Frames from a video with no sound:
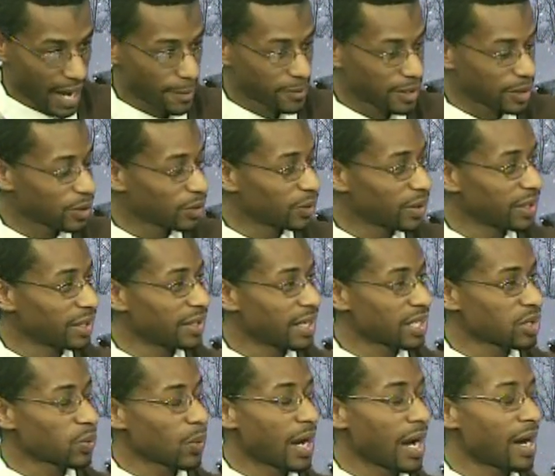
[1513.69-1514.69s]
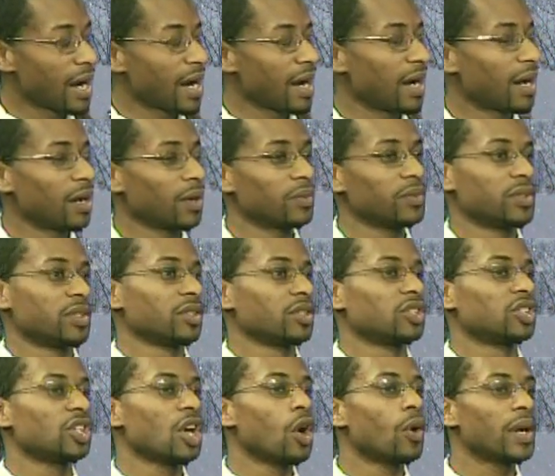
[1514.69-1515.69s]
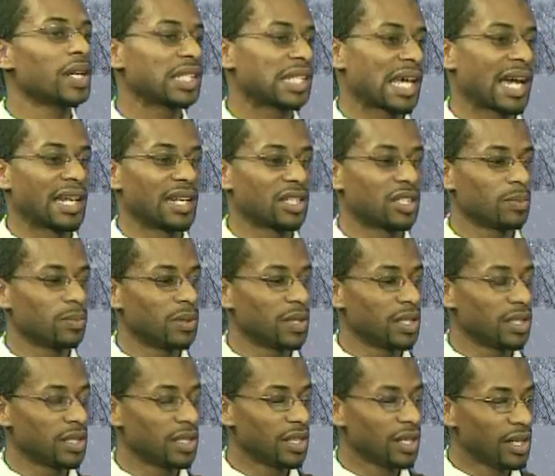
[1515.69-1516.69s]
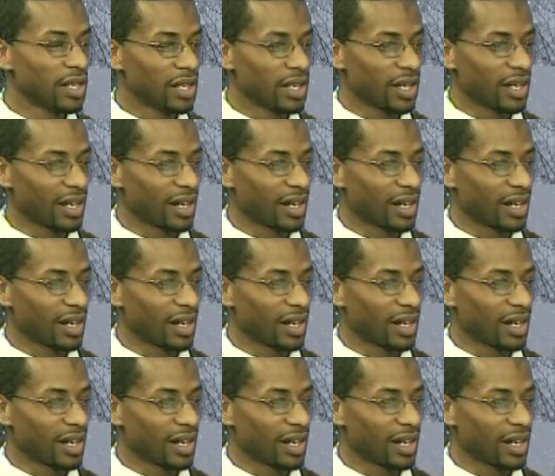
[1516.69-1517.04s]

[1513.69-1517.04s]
Absolutely. And that's why I was so excited to be